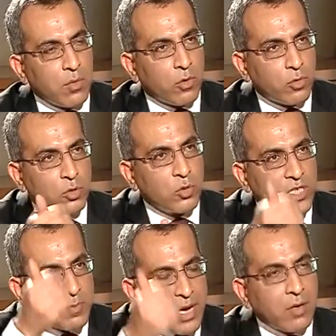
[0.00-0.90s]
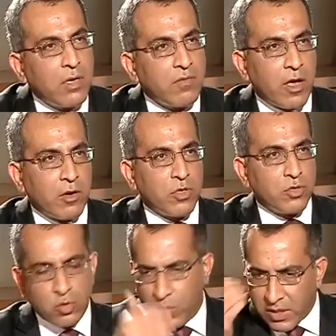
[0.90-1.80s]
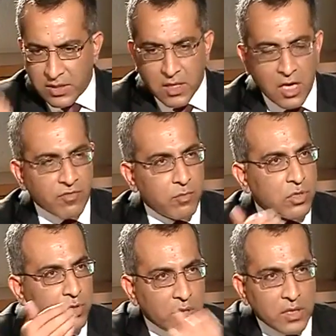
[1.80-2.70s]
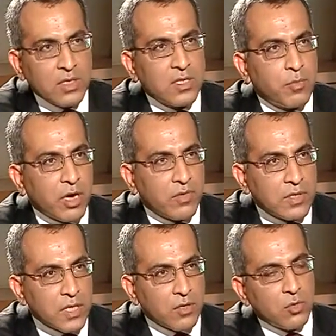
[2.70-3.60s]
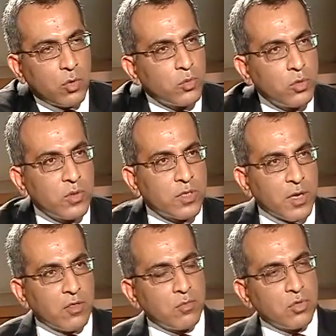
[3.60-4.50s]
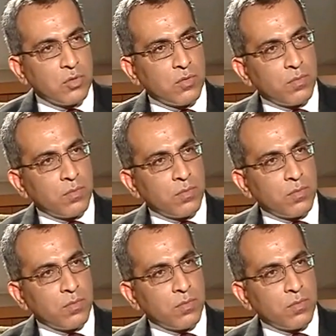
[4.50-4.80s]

What would you expect the environment to do, whether it's the government, whether it's the private sector? What would you expect them to do?